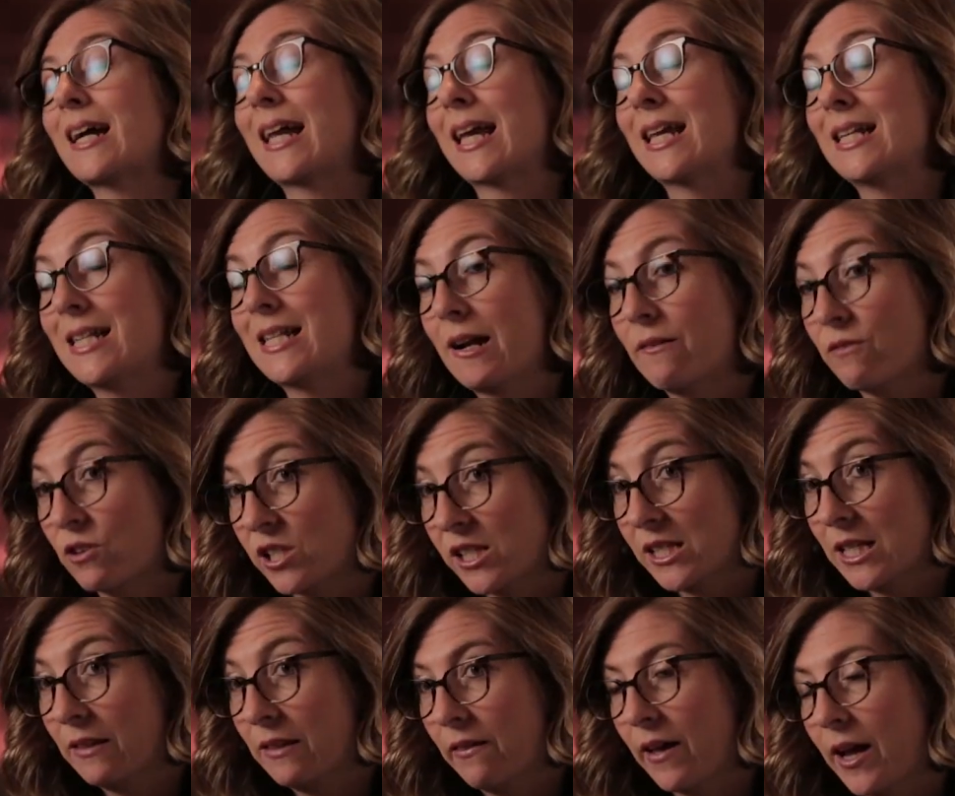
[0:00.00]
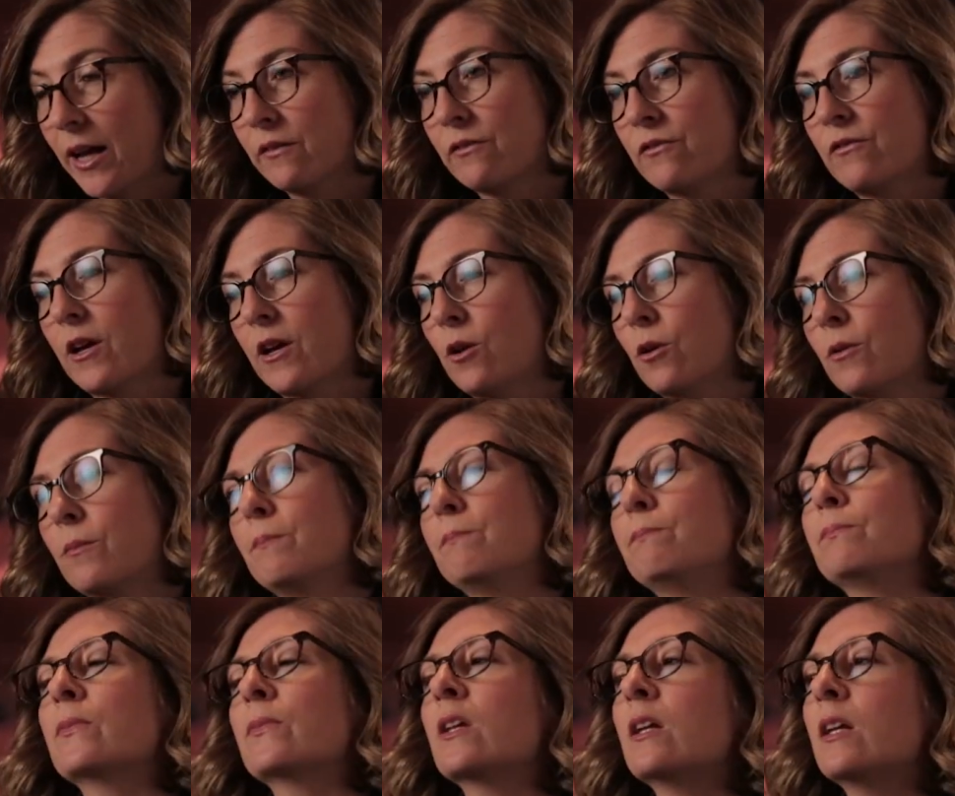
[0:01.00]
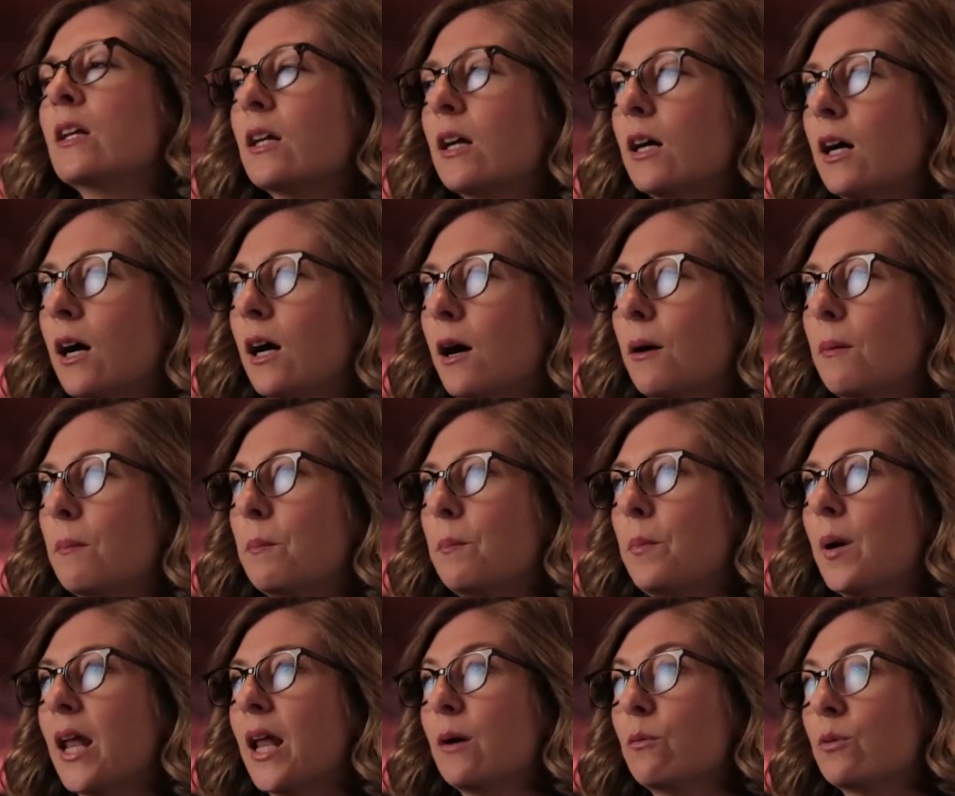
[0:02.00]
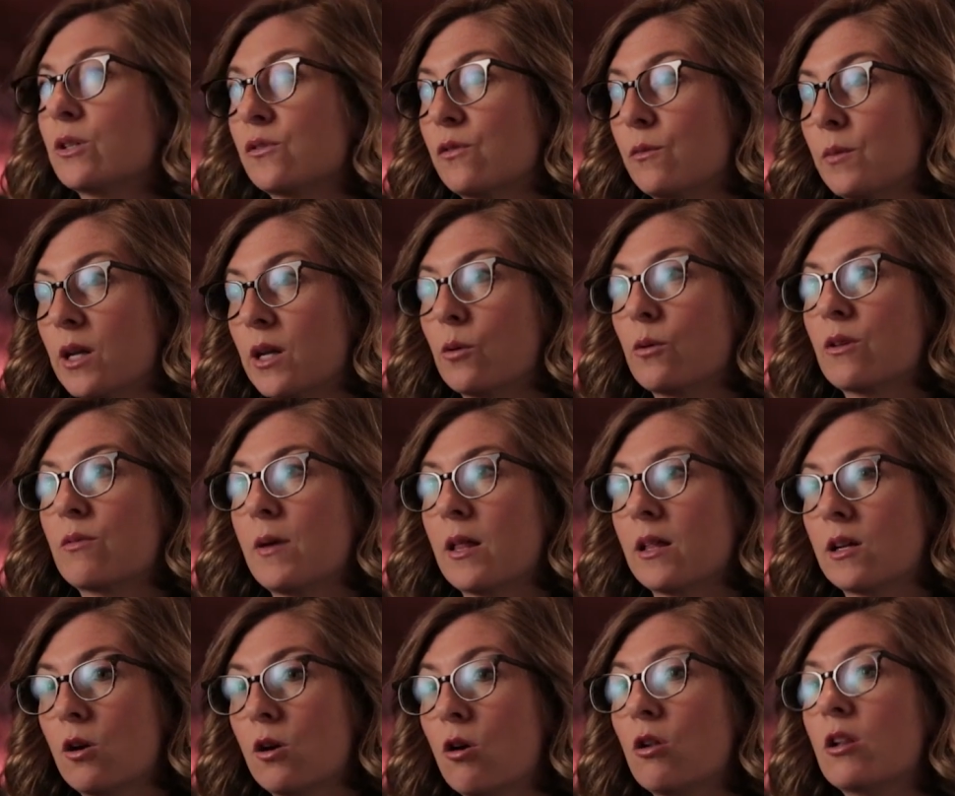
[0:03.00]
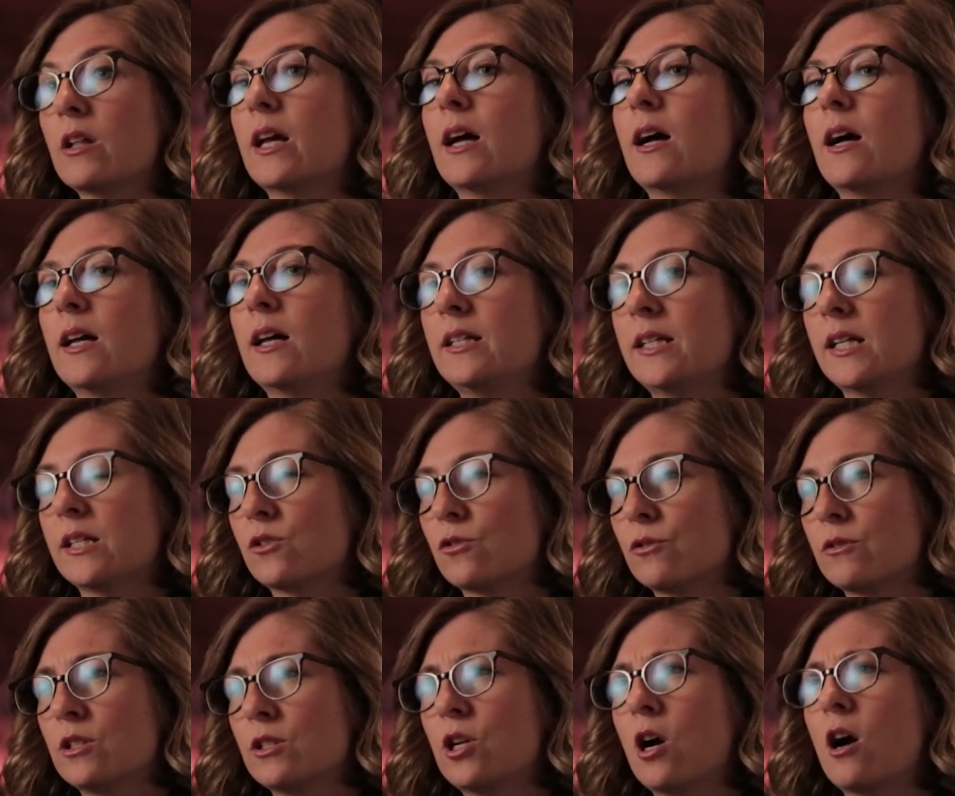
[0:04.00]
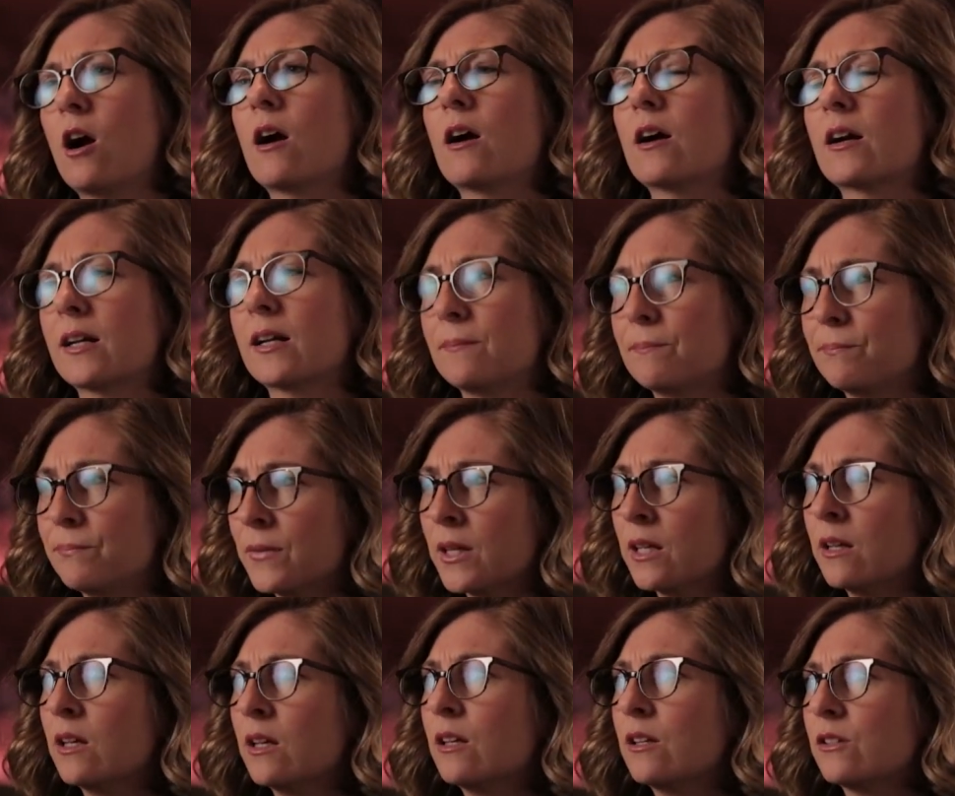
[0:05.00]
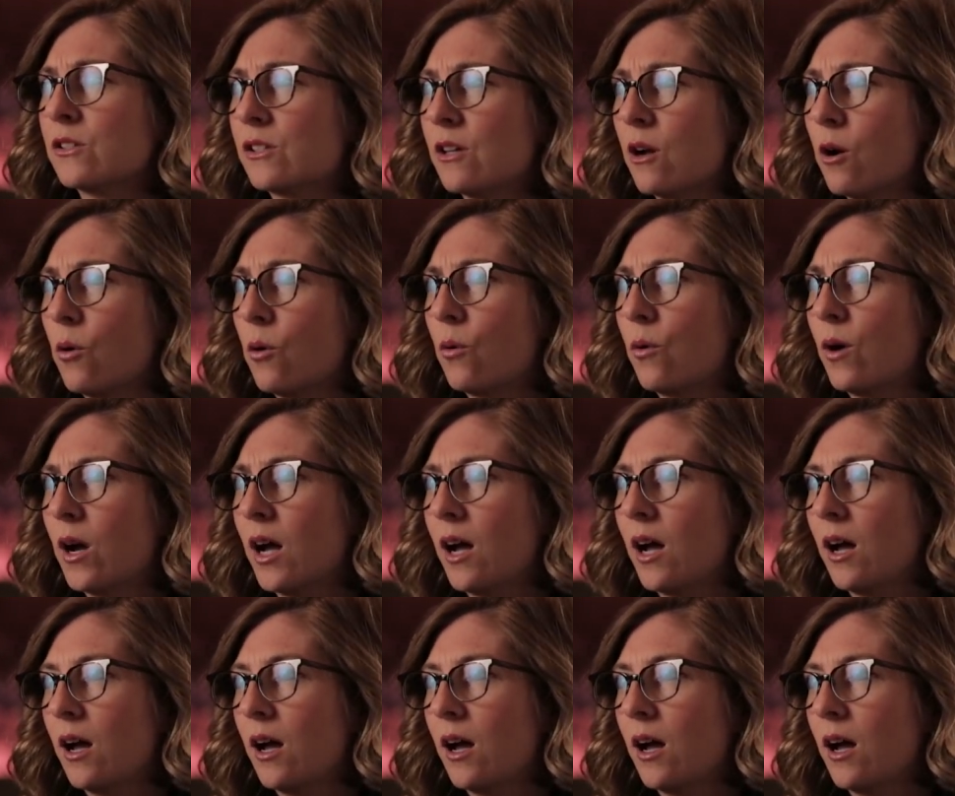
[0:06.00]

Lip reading: I had never seen that film, but I was familiar with Melancholia and Dancer in the Dark. And so